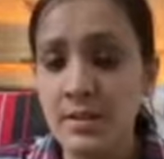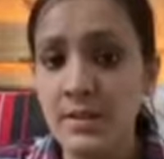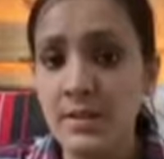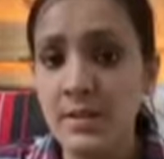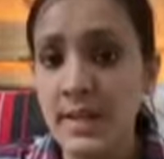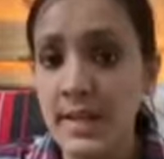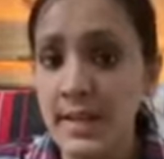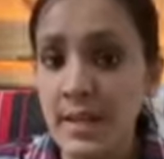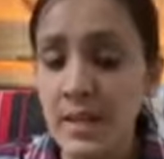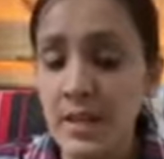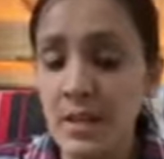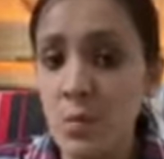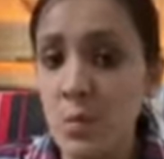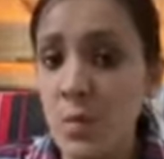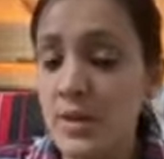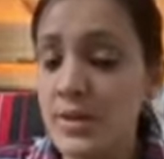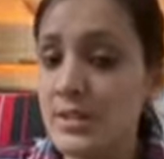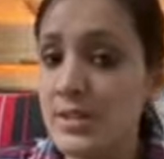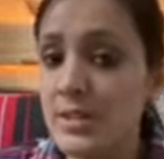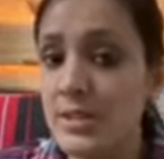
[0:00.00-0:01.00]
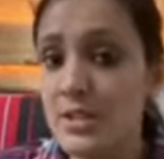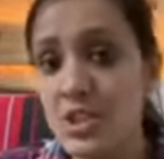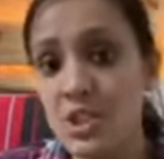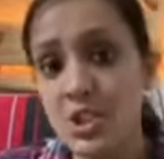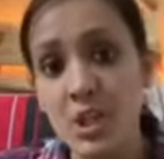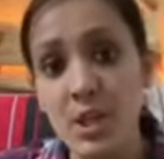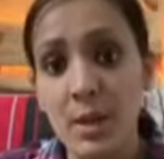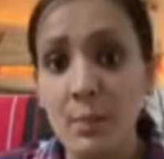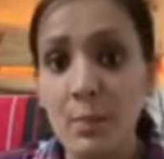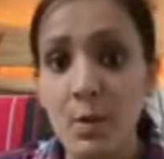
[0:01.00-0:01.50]
Think, what is the
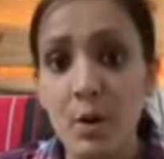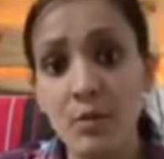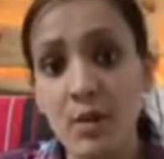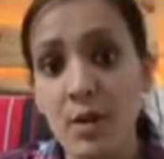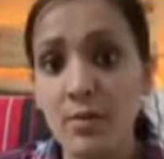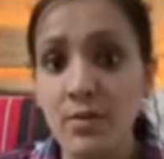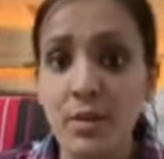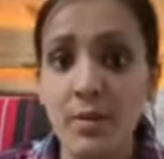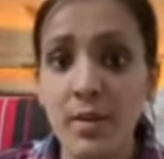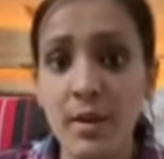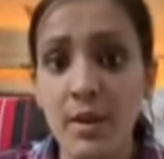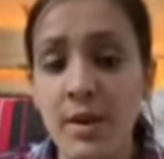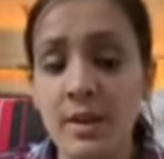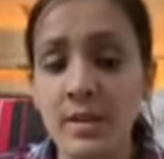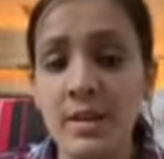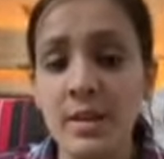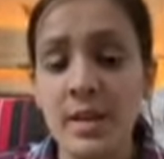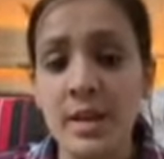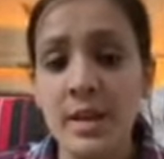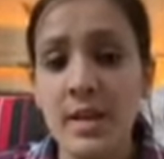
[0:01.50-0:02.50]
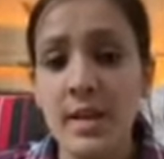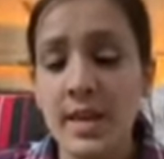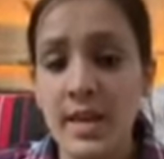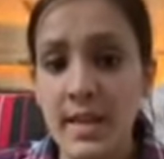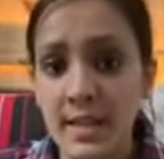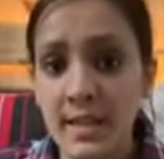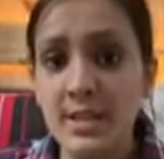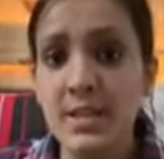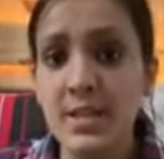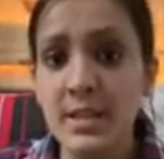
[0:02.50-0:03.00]
shape of our Earth?
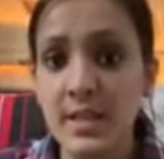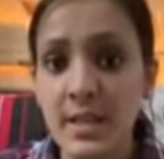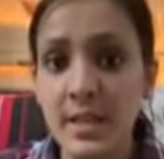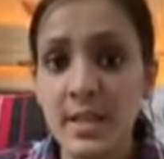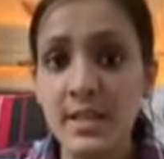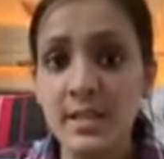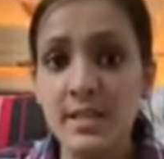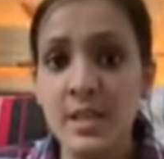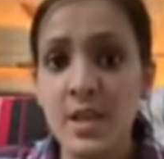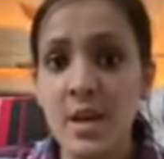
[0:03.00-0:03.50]
It is